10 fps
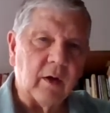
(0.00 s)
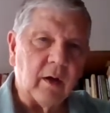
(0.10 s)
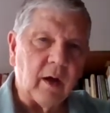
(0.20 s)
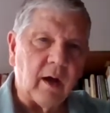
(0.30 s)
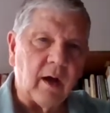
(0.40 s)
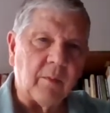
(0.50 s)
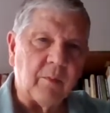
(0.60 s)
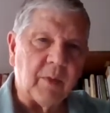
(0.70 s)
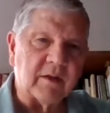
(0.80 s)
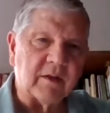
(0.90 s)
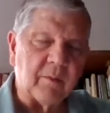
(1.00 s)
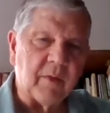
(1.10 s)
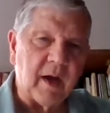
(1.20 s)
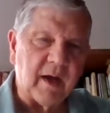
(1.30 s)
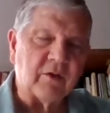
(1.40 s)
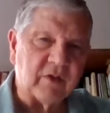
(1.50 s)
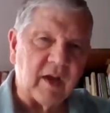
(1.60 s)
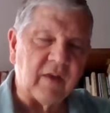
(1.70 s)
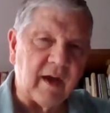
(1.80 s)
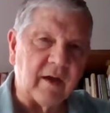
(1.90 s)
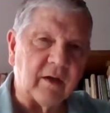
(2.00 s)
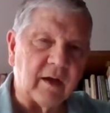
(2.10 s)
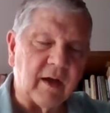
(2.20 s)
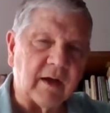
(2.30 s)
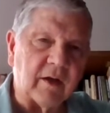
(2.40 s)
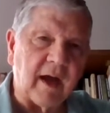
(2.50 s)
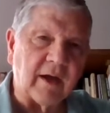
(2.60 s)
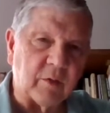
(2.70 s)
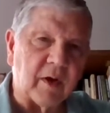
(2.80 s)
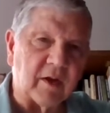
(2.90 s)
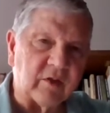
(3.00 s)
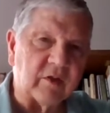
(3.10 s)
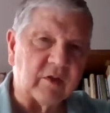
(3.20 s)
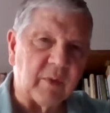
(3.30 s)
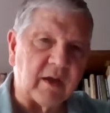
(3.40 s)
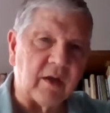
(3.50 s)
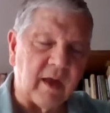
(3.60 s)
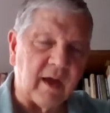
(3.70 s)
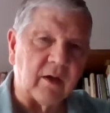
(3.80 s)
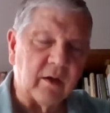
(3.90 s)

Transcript: But I understand that, and I can participate in that.